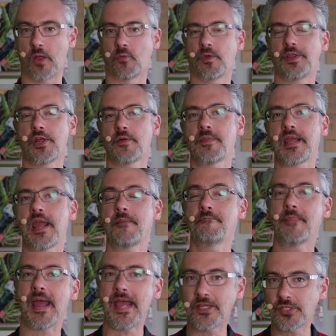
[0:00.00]
Will there be a
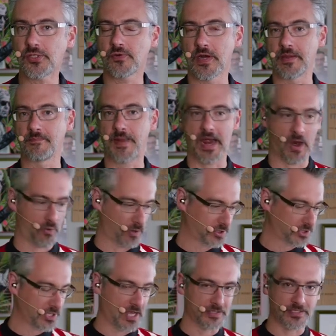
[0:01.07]
mastering
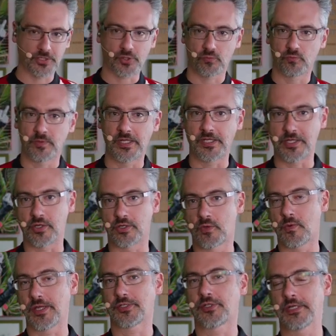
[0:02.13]
PowerShell? That's a really good
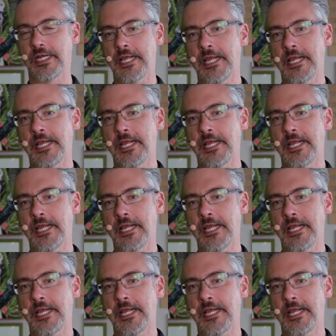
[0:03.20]
question.